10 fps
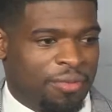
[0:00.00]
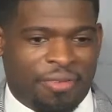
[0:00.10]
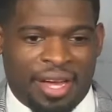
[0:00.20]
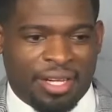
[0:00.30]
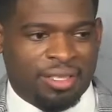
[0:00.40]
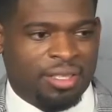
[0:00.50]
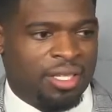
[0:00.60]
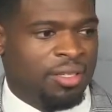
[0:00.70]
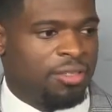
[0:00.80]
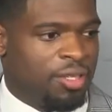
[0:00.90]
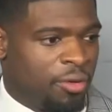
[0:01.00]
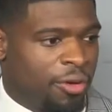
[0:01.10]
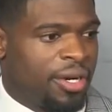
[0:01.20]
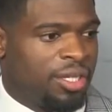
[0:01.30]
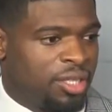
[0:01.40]
the fans and to the
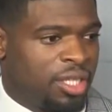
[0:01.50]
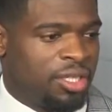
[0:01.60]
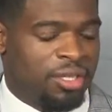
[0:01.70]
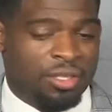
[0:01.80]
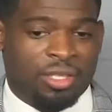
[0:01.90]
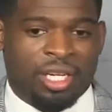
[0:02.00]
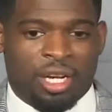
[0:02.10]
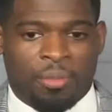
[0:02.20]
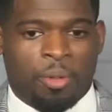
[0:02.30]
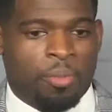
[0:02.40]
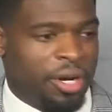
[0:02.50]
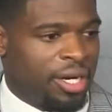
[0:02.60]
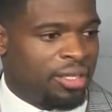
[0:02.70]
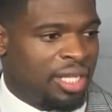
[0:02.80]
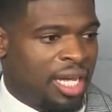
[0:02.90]
organization and the city about
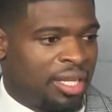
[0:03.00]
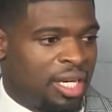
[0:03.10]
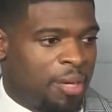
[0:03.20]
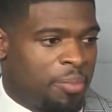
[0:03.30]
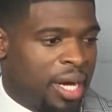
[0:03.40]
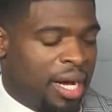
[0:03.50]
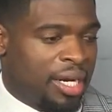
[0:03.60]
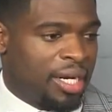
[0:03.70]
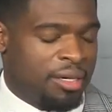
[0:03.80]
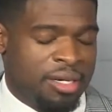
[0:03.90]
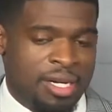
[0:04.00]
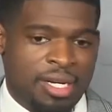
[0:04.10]
bringing a Stanley Cup back. And